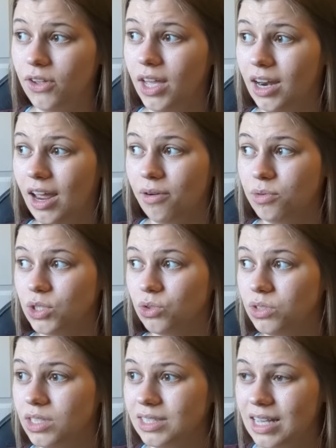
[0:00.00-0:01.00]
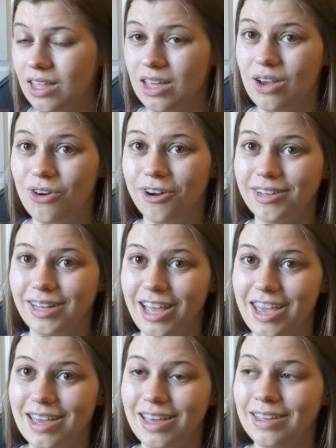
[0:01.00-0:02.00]
and I was only selling on
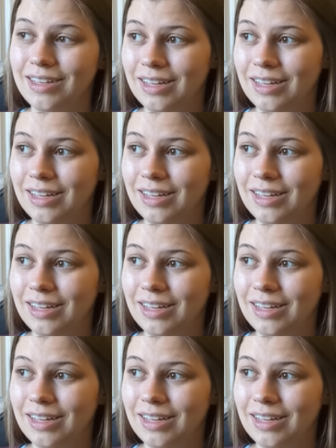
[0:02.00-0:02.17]
like